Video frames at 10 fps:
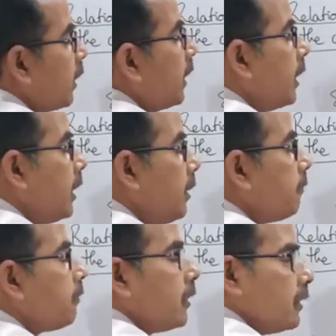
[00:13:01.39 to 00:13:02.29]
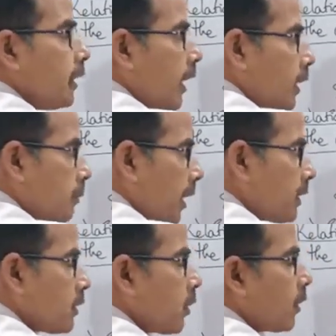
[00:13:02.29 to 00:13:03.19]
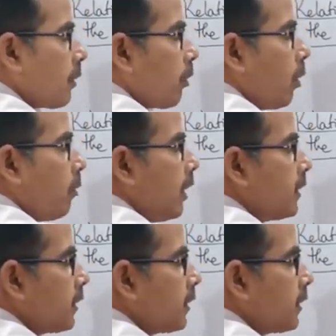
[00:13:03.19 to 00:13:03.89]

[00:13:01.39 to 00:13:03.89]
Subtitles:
If the expressions or the polynomial is